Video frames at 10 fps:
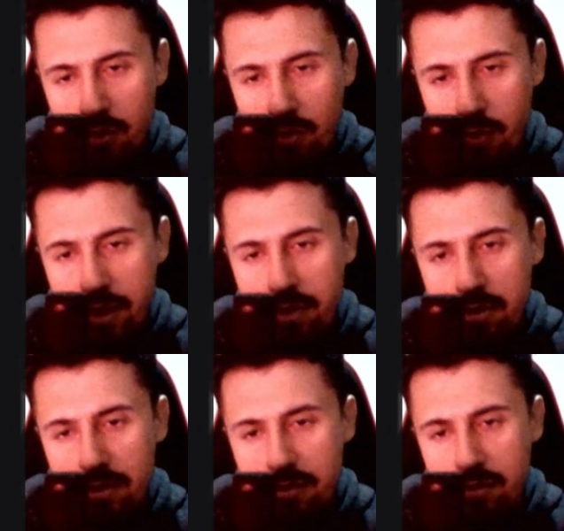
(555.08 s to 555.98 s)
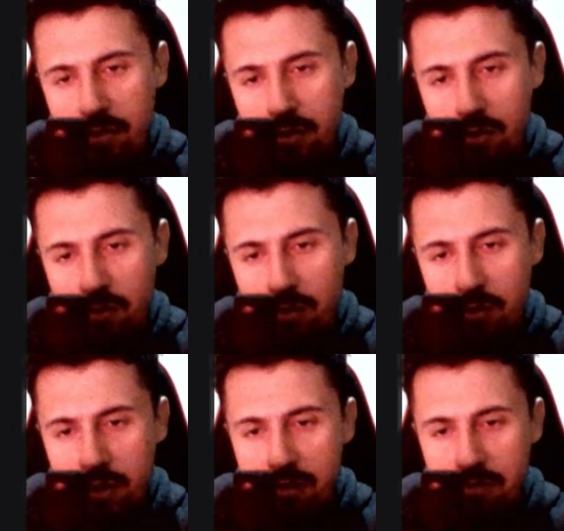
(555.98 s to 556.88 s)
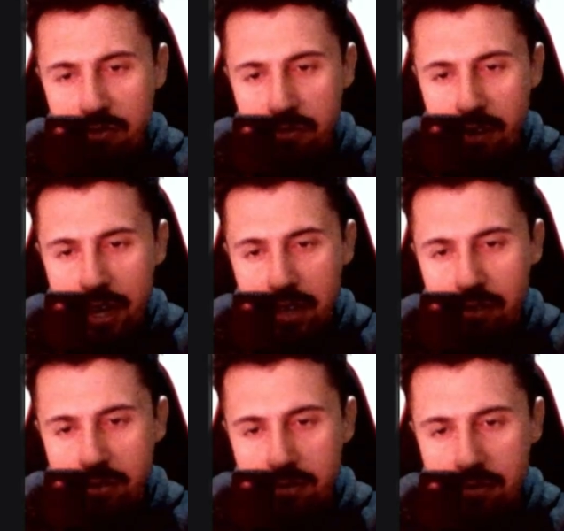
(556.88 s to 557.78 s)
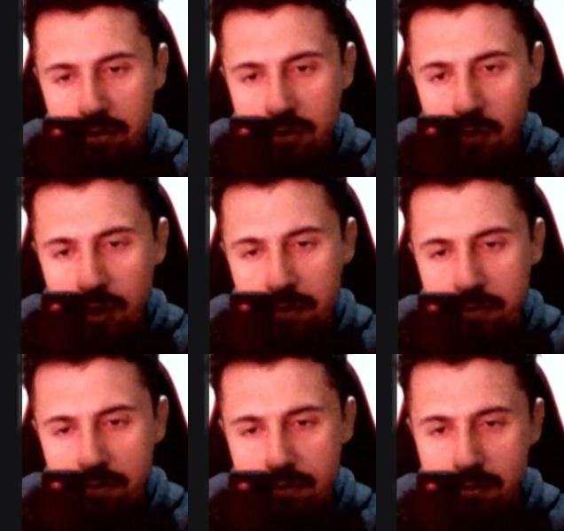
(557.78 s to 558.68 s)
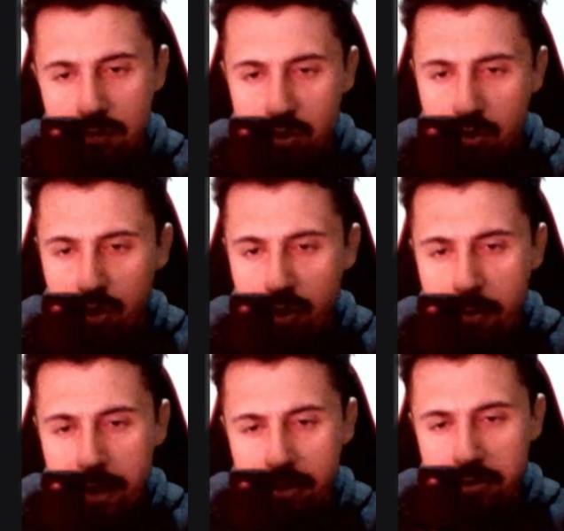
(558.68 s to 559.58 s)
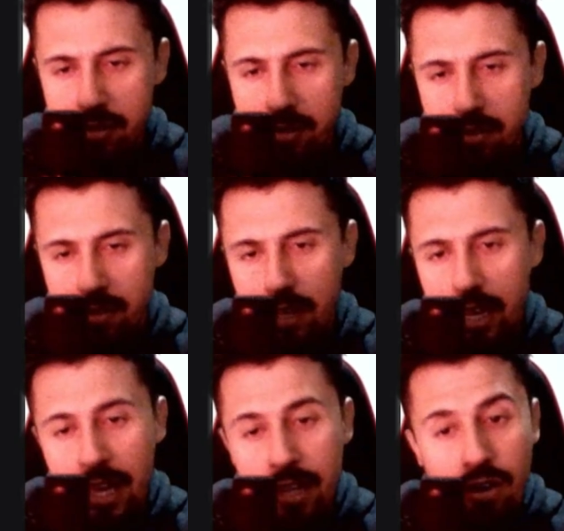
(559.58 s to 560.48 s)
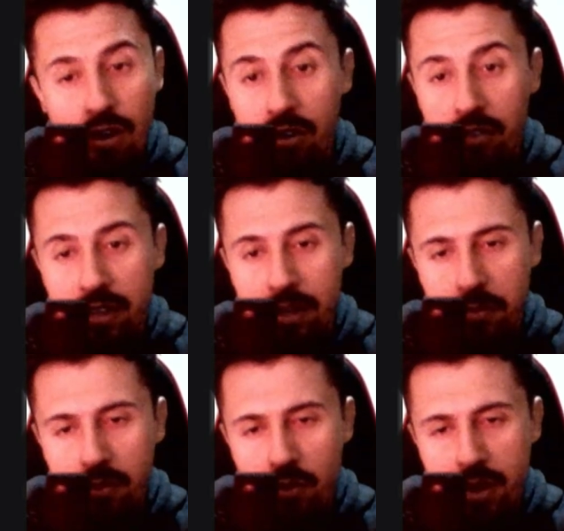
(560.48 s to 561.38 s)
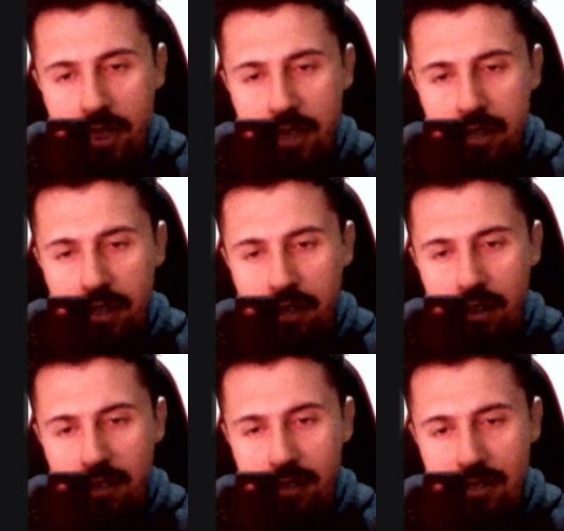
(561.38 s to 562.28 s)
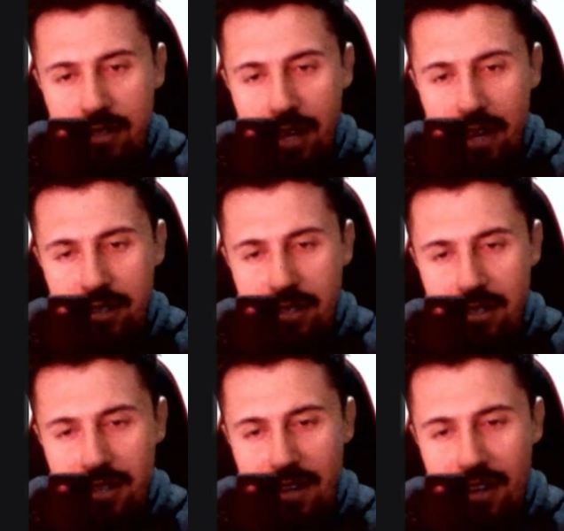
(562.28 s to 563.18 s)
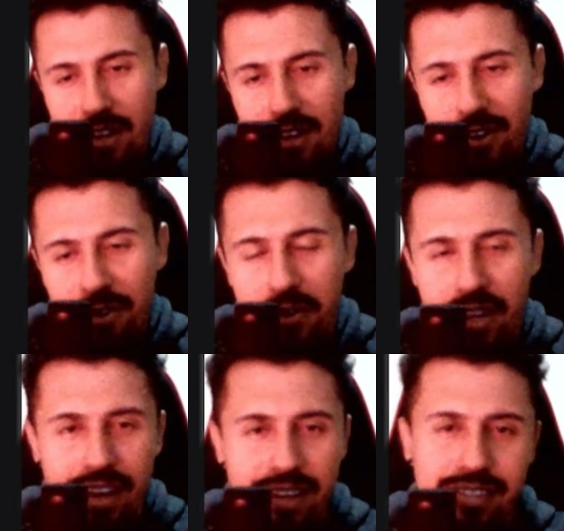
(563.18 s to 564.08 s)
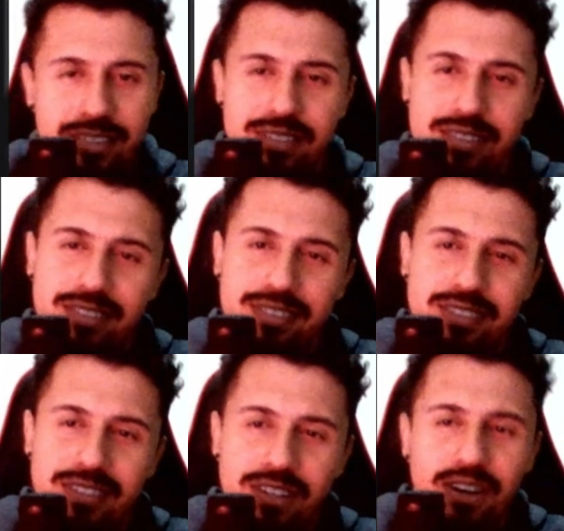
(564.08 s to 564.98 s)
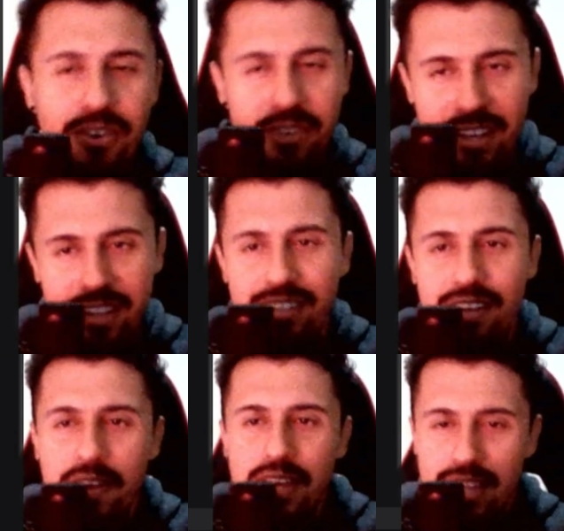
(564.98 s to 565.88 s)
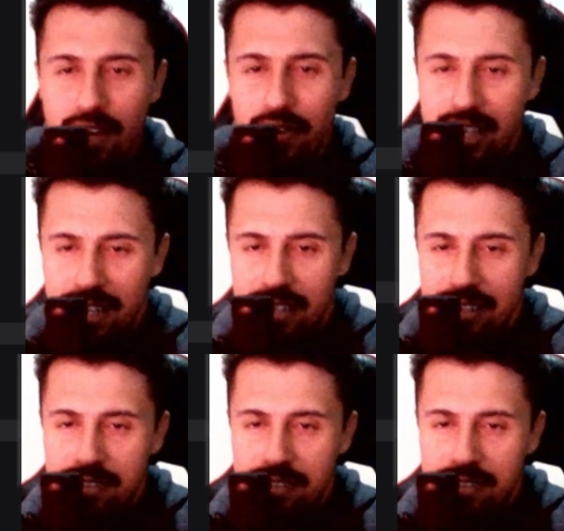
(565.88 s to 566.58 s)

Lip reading: with one value, one total amount, and all of them with the status created. Okay, now I can